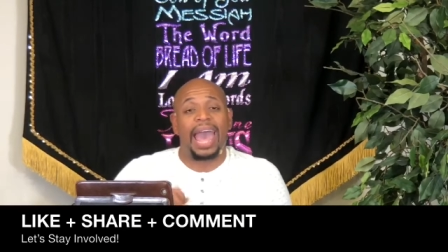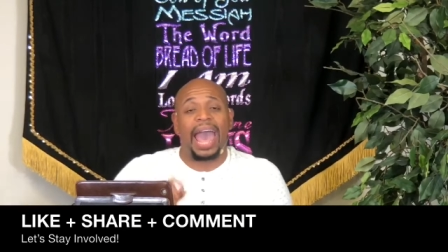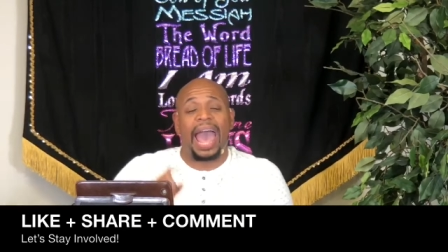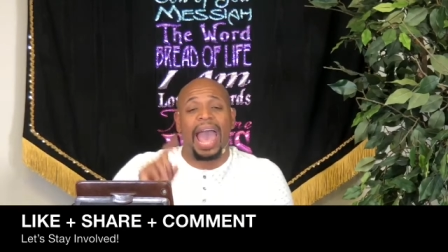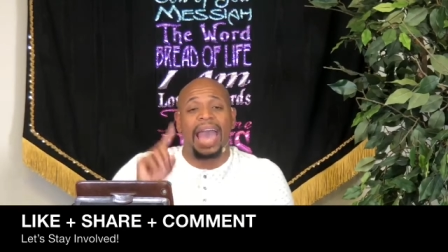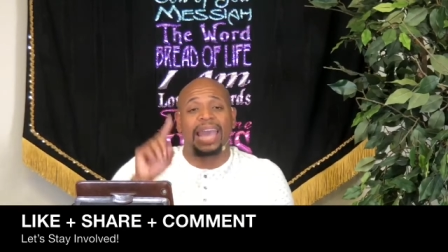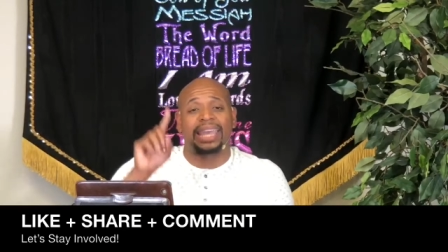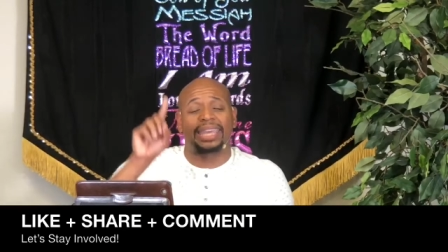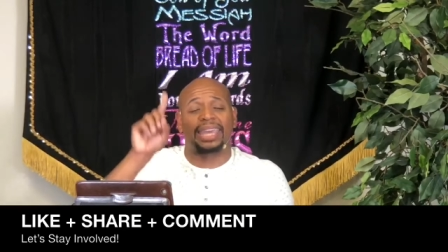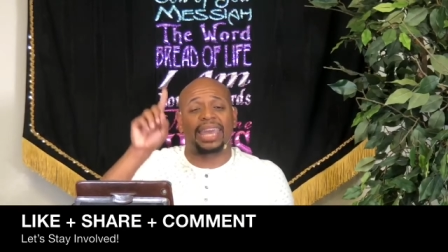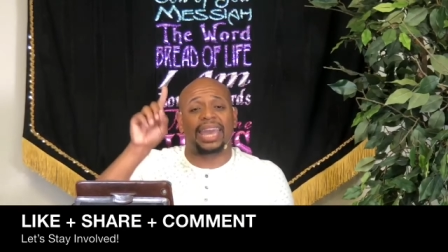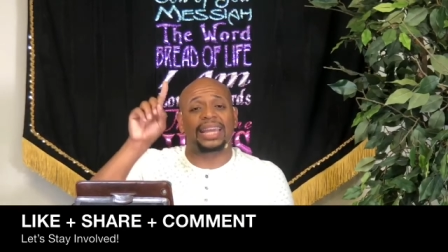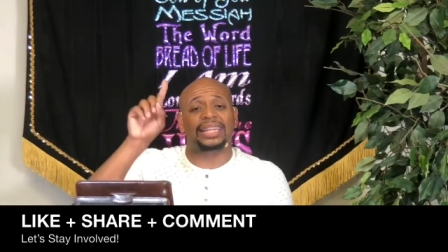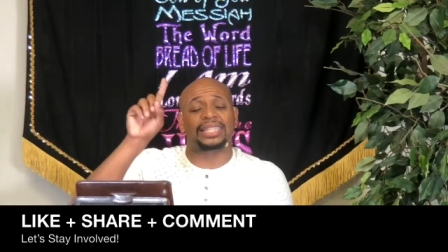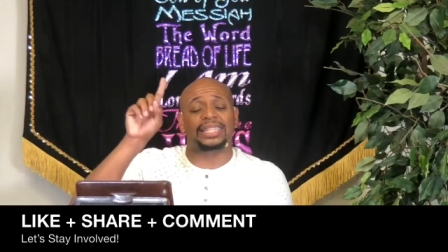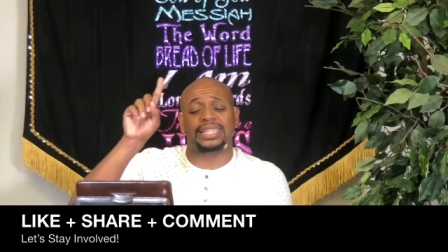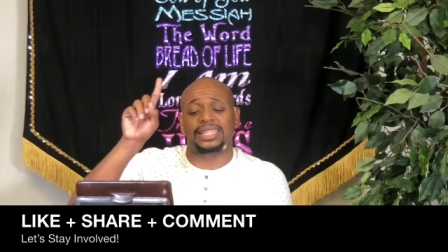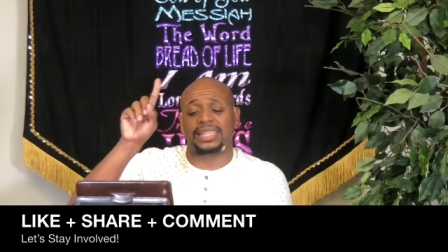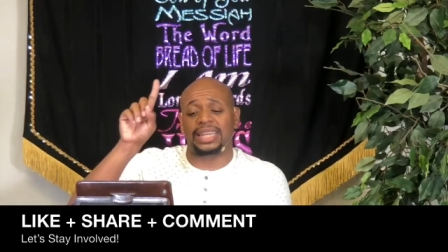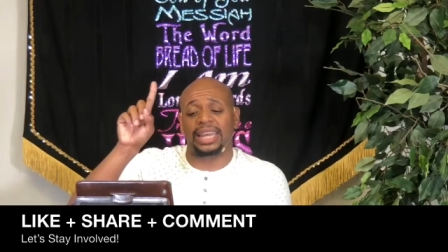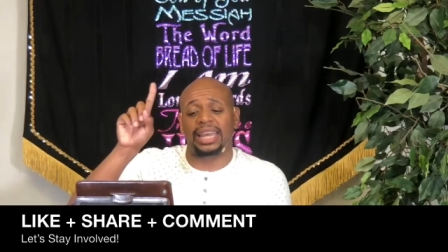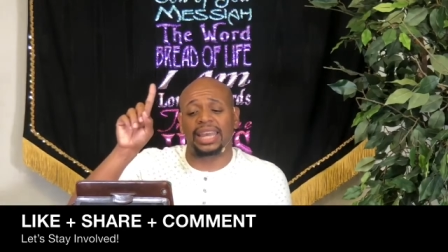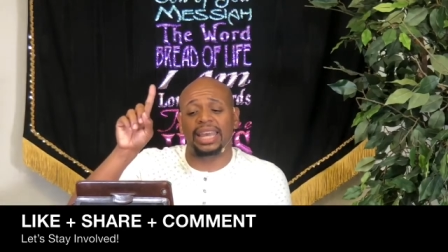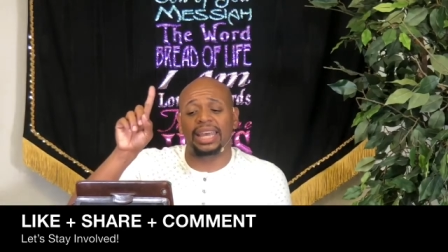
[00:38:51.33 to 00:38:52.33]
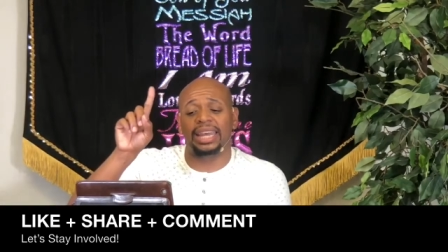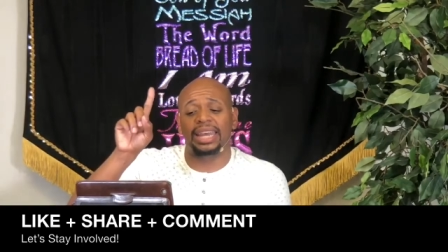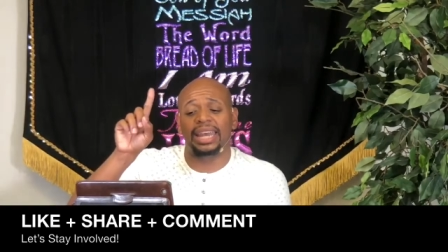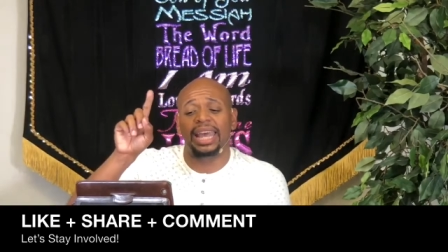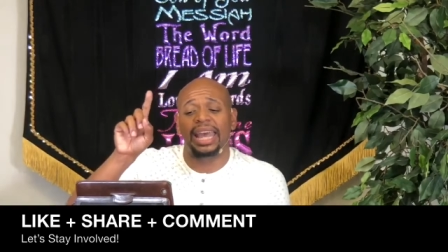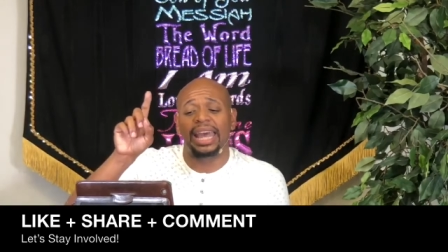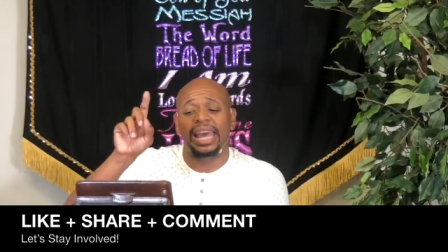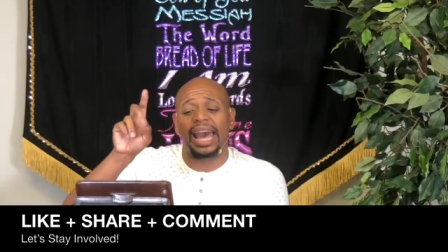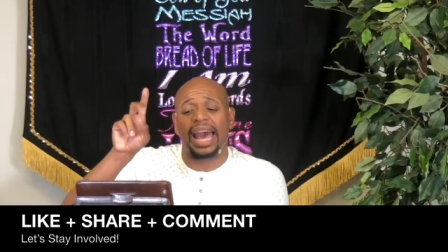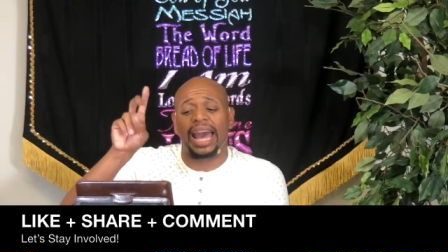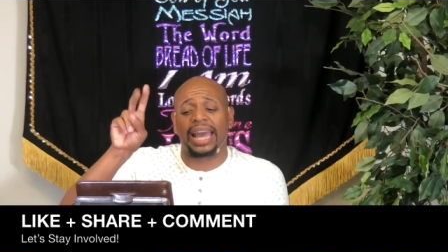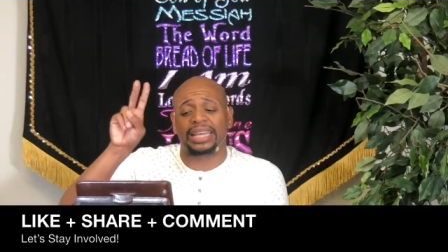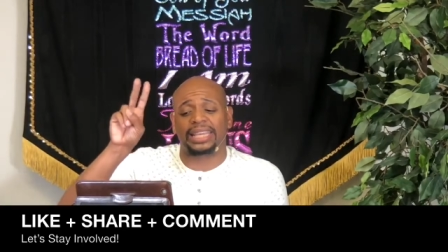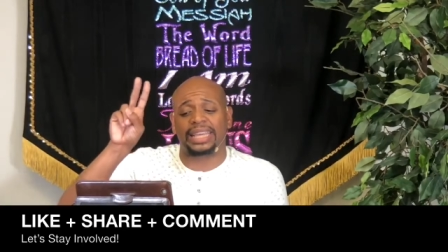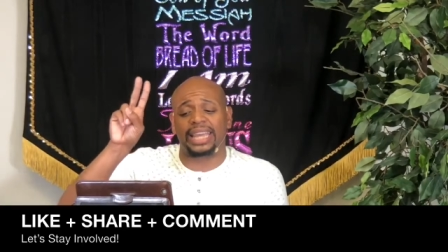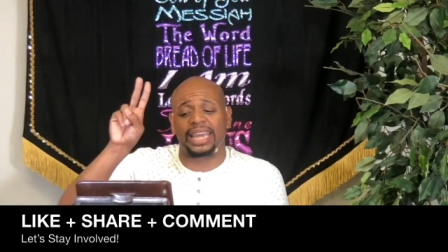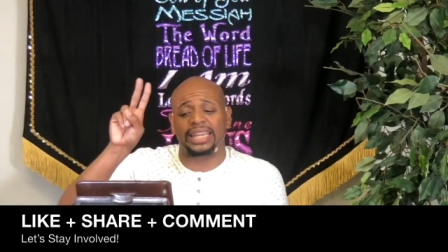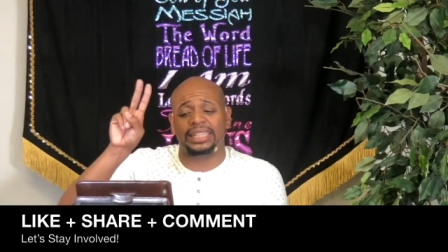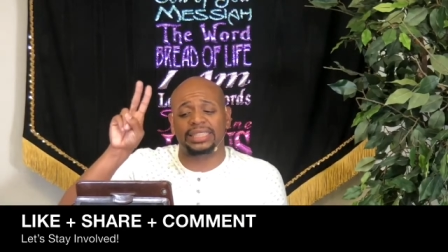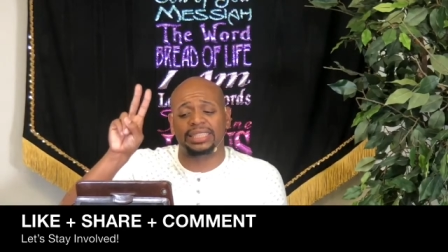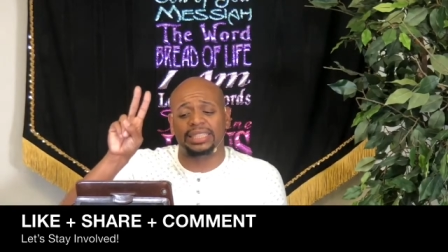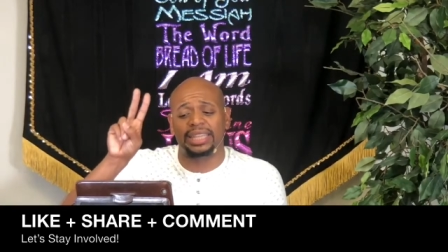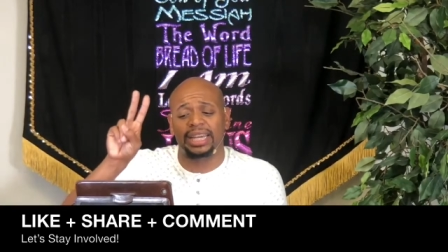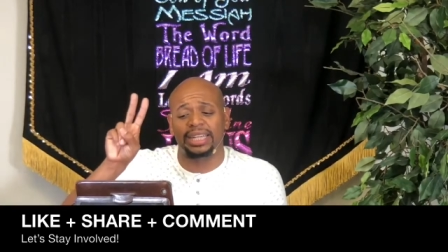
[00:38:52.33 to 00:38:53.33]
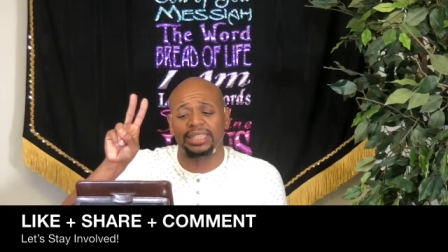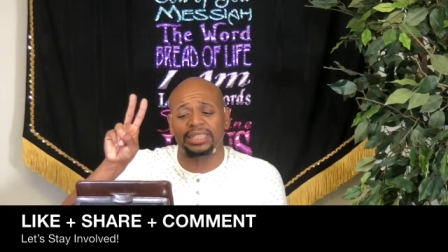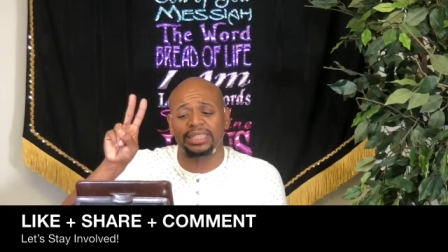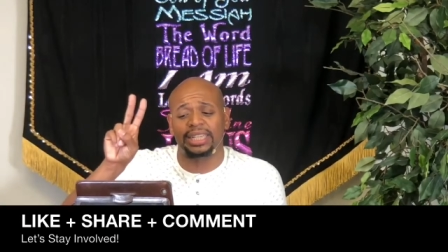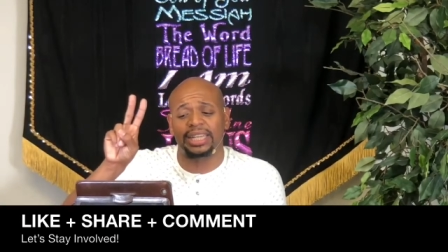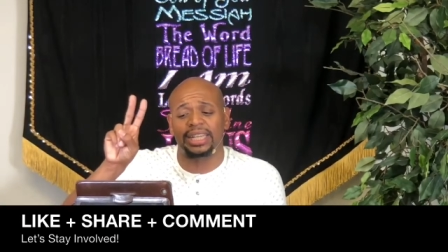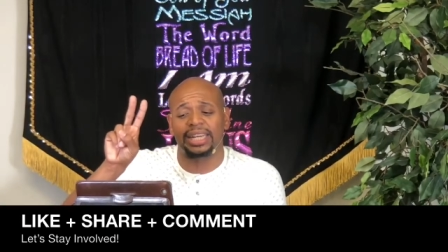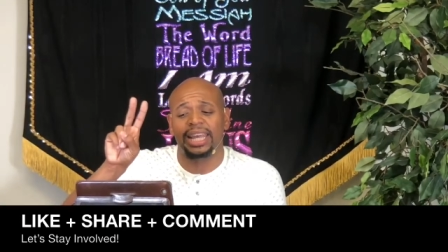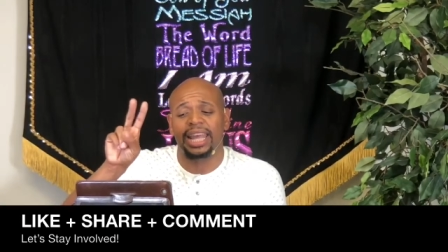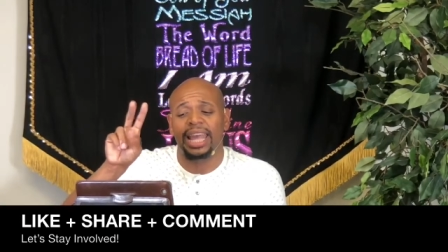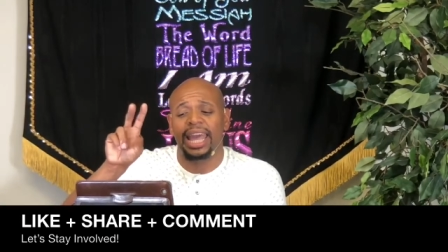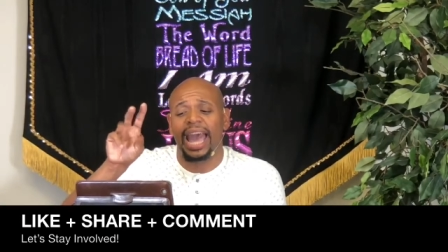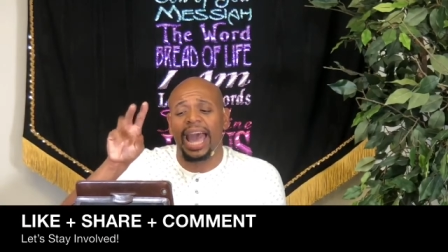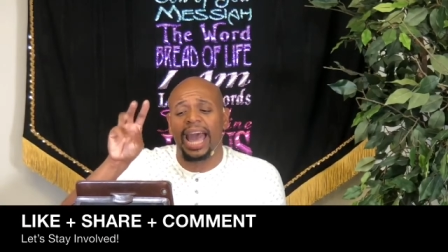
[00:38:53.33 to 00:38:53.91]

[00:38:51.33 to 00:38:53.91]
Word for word: I can't see it. I can't touch it.